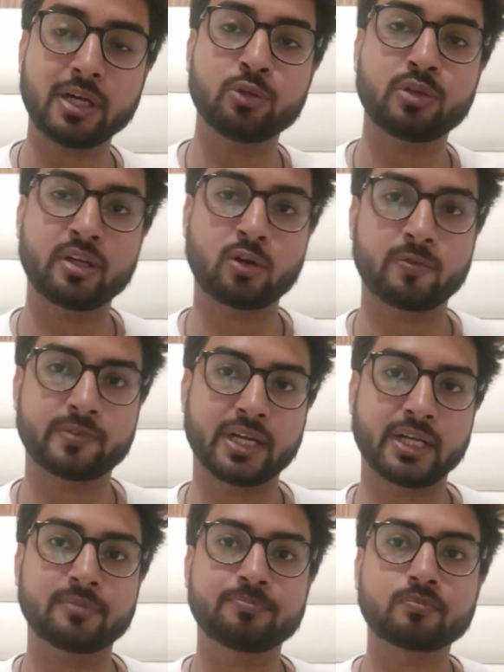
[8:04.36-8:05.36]
Try to think of
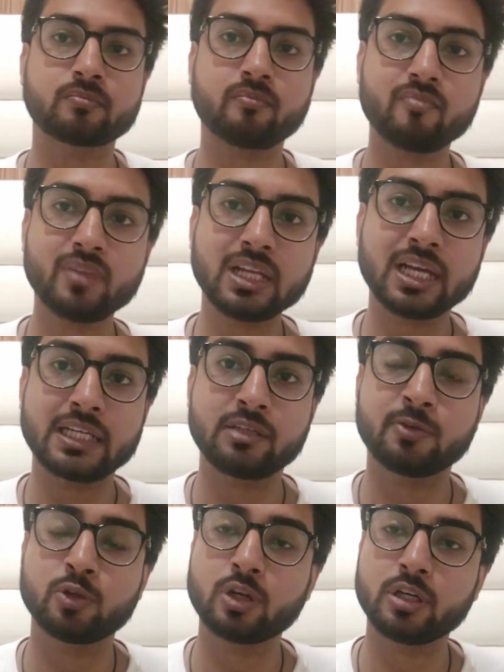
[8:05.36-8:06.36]
that. And
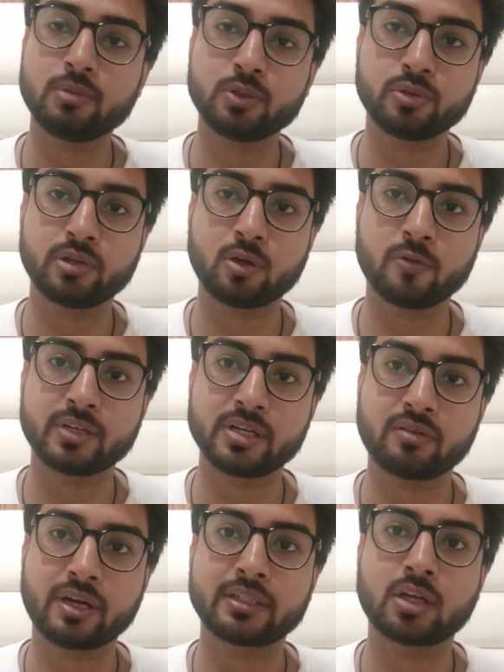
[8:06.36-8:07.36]
if you're not able to think of
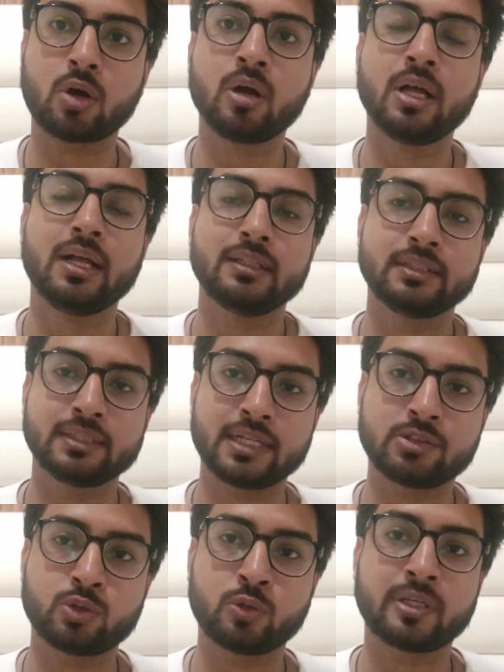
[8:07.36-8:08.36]
that right now, then
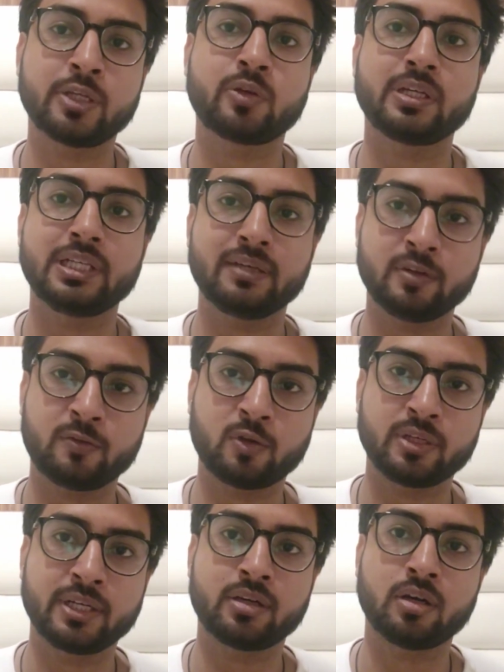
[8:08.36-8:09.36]
that's okay, you can leave it for
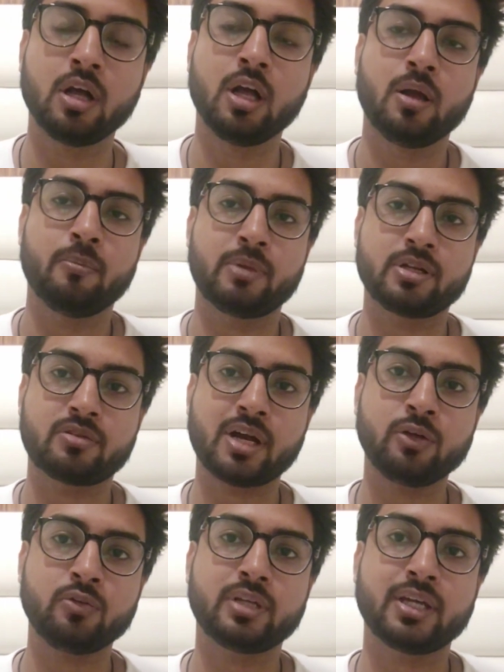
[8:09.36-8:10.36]
later. But
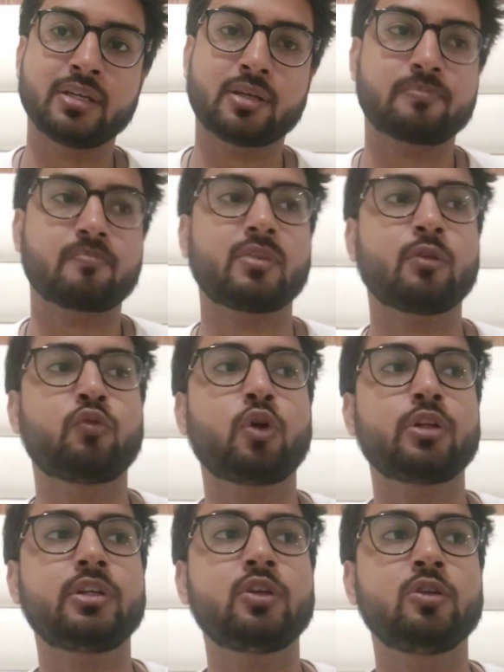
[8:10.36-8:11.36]
try to think
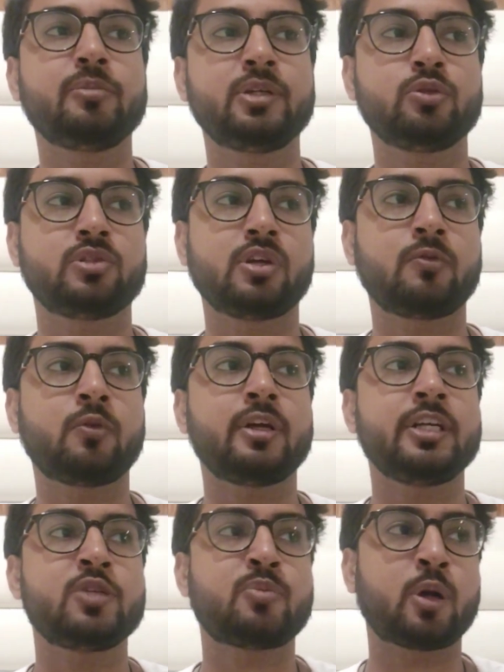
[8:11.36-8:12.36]
what you'll be using for
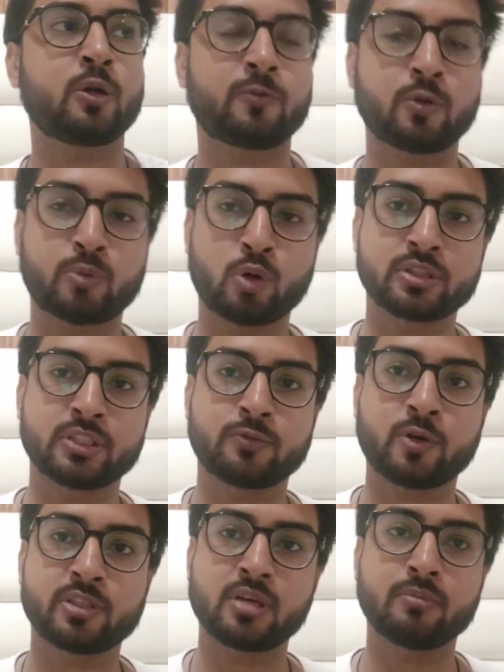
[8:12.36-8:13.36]
each part of your project.
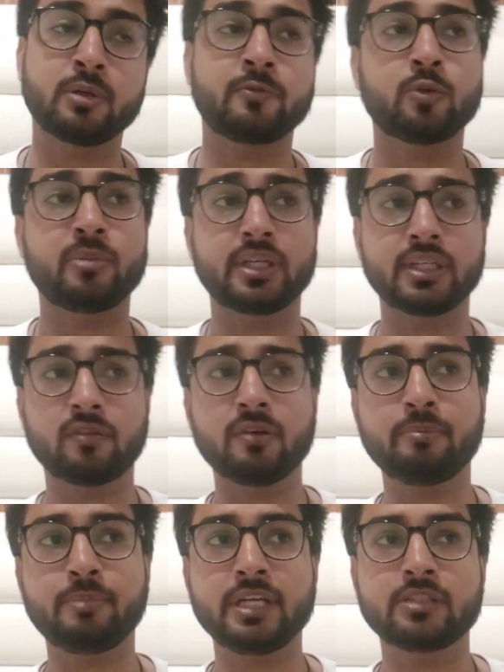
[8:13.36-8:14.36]
For example, if you're making a
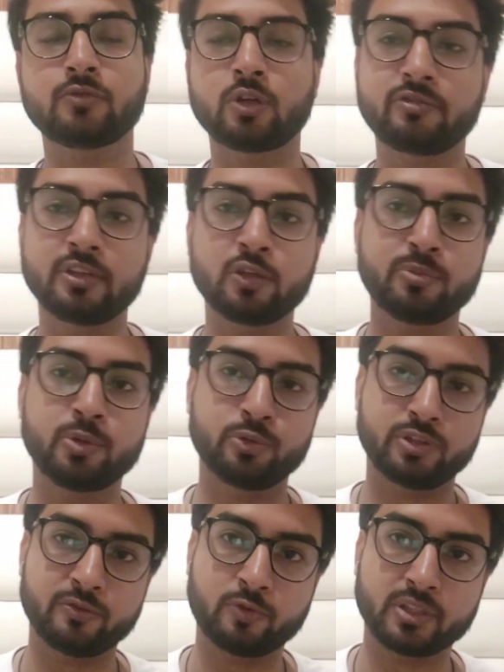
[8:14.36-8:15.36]
web page, what will you be
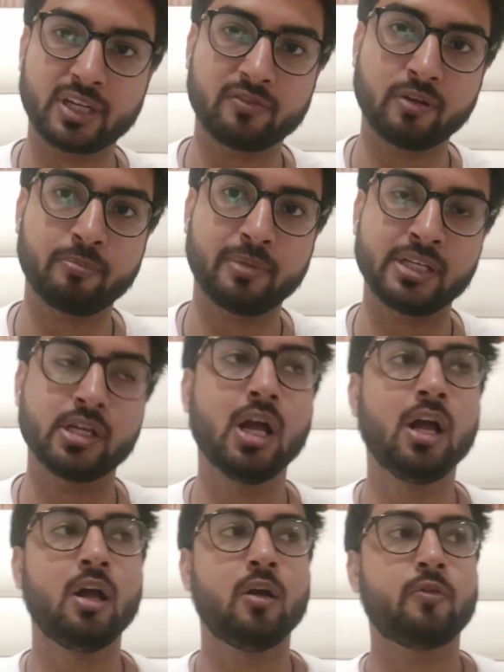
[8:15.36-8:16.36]
using for that web page?
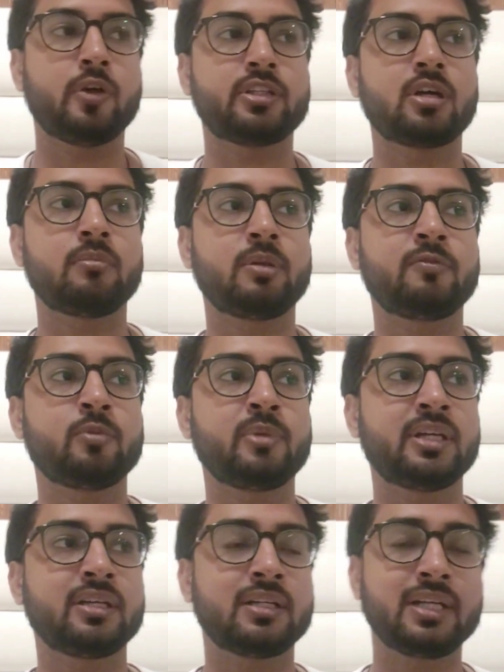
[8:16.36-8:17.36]
For example, if you're
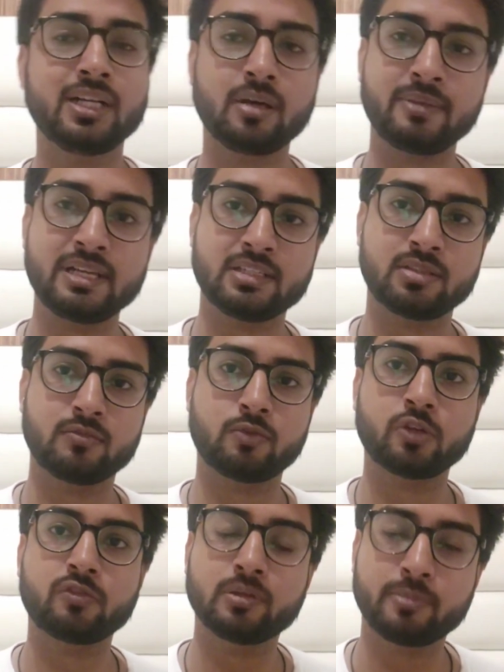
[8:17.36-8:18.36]
making a database,
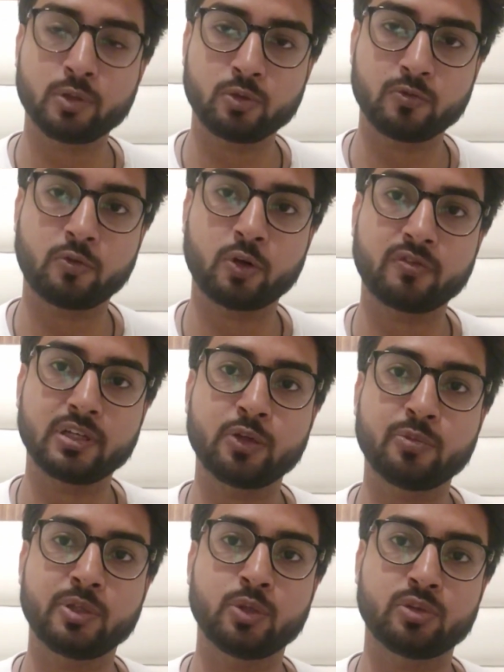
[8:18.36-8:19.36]
what will
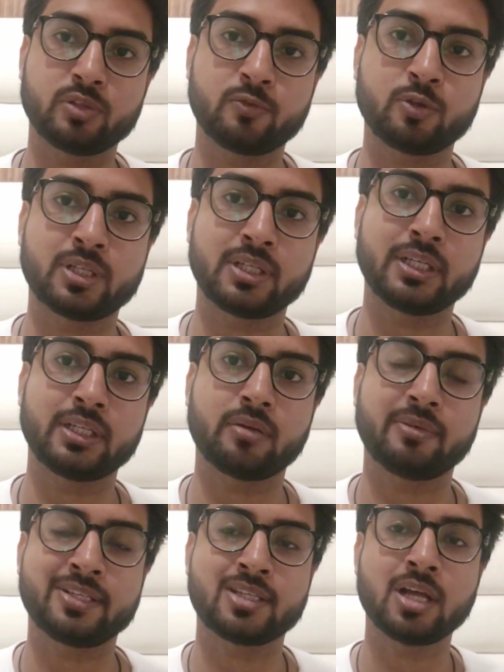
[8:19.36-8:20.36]
you be using for that
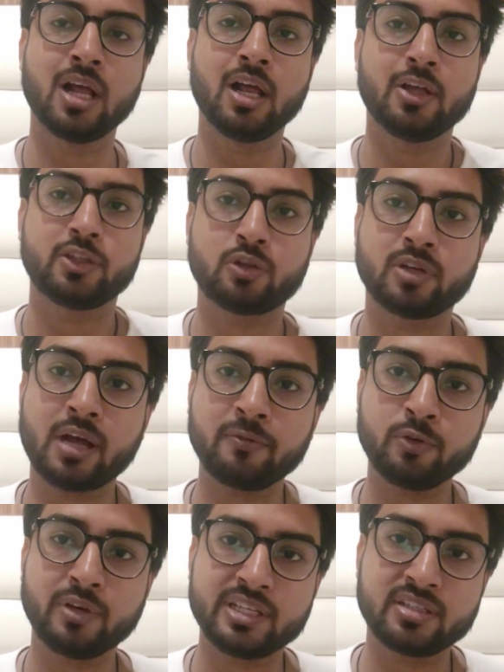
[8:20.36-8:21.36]
database? So you'll have
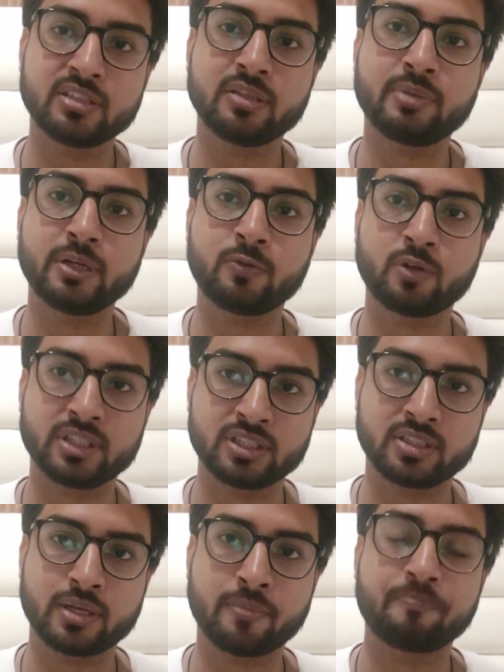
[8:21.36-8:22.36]
to research a bit for this
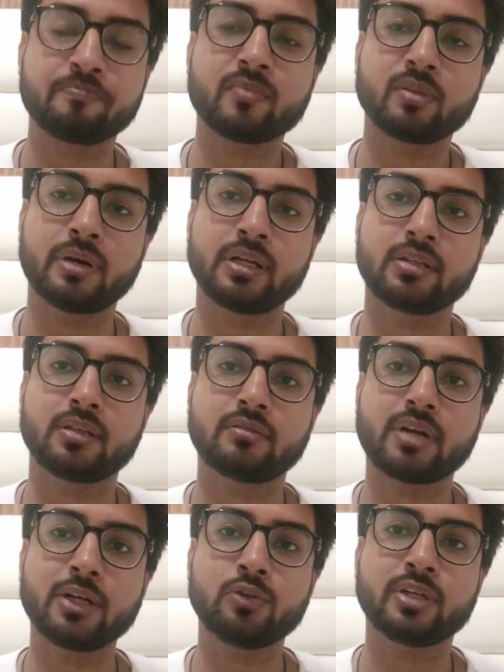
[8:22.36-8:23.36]
step, but
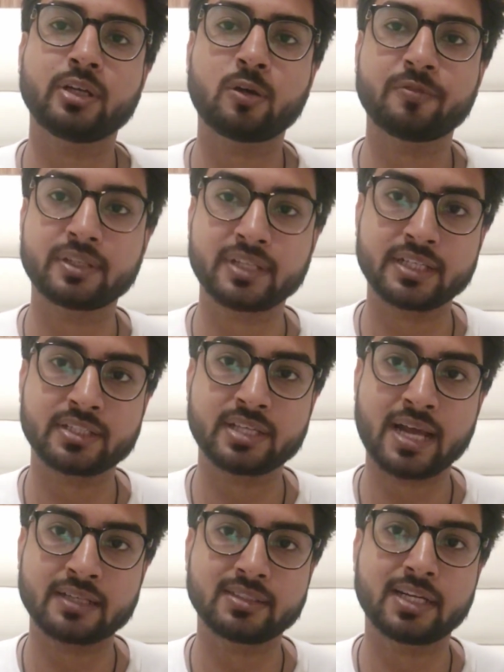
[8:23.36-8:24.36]
try to think of the tech
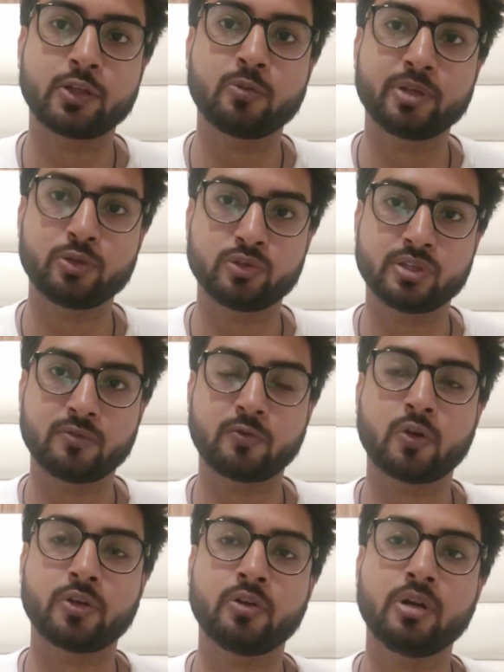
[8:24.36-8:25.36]
stacks that you'll be using
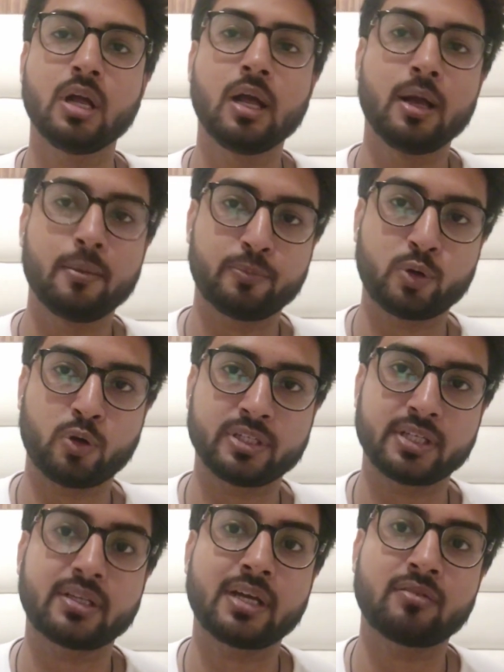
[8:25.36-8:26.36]
for your
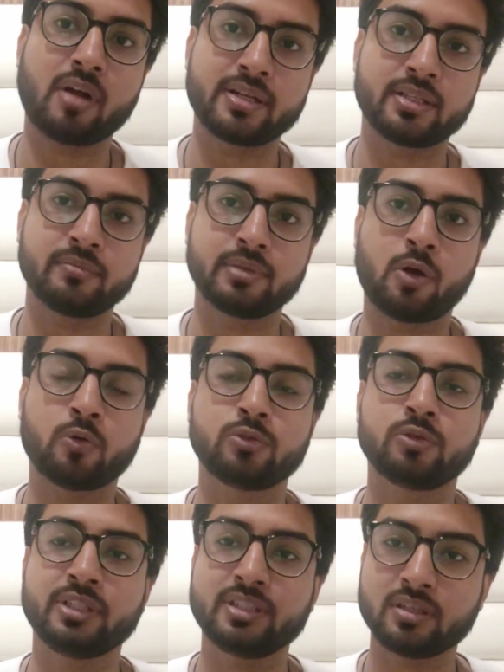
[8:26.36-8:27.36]
project and write them down.
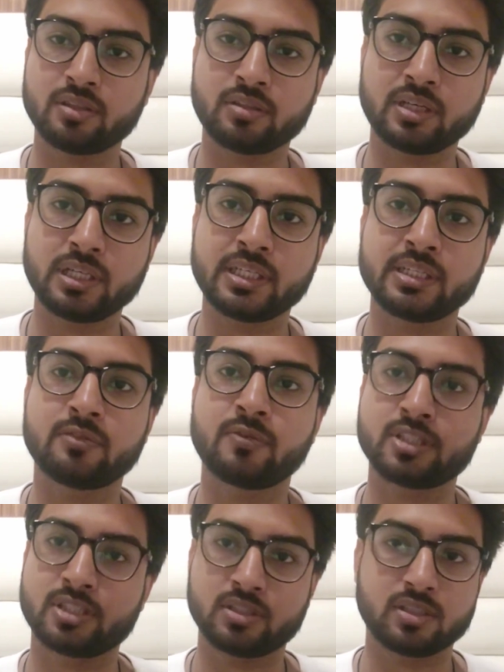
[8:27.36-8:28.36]
So these are the three things.
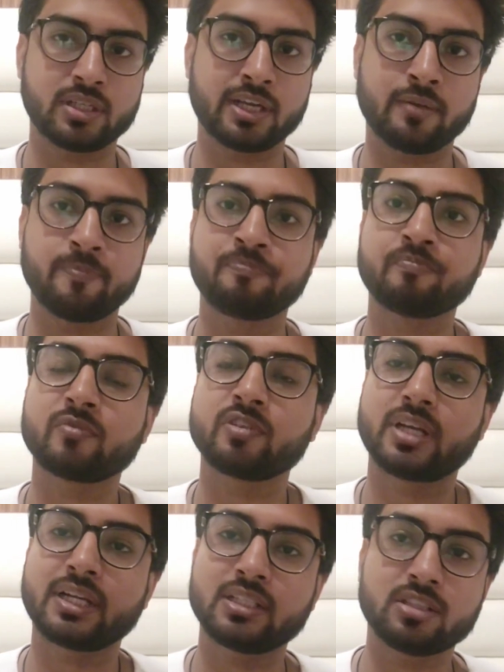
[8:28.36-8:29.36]
First is the name,
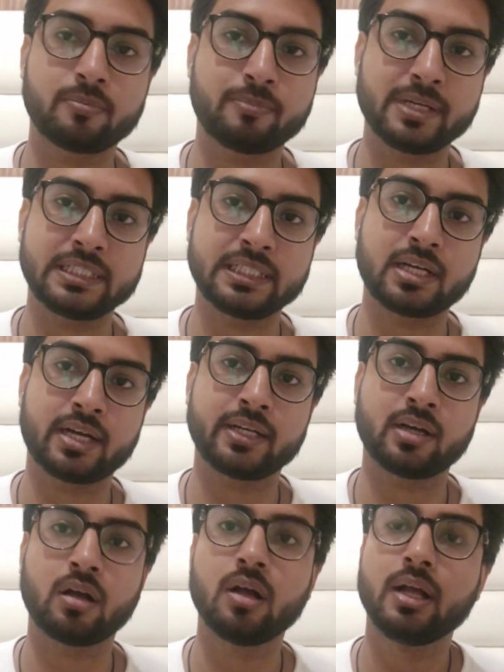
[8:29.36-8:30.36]
second is the basic
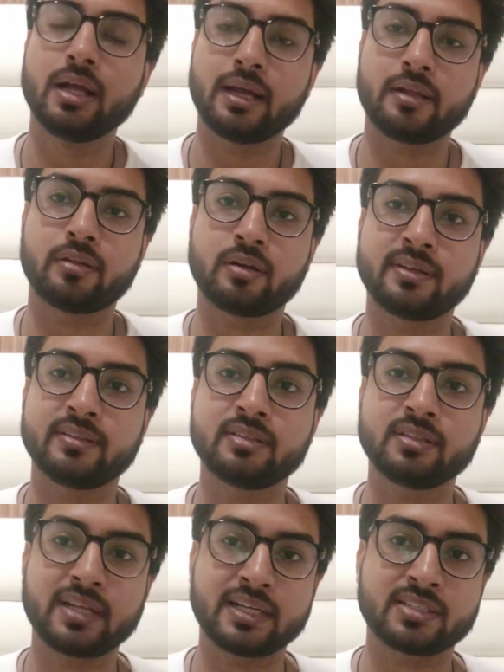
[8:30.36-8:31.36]
idea, and third is
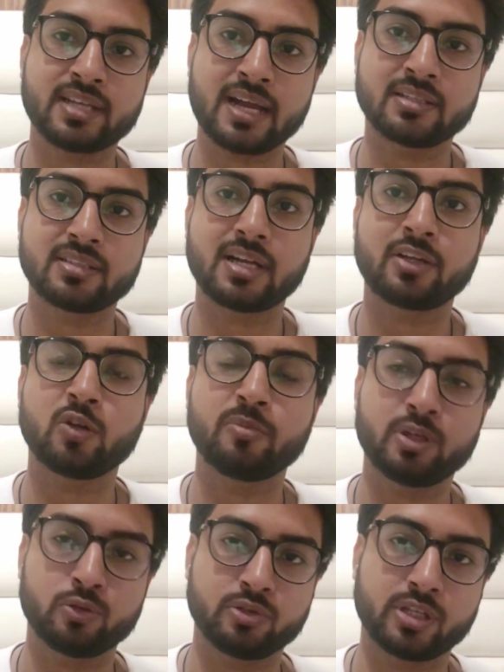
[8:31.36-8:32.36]
the tech stacks that you'll
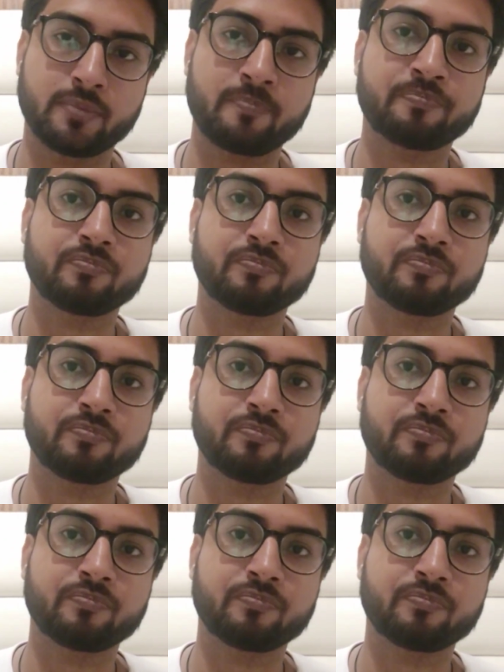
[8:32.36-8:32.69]
be using.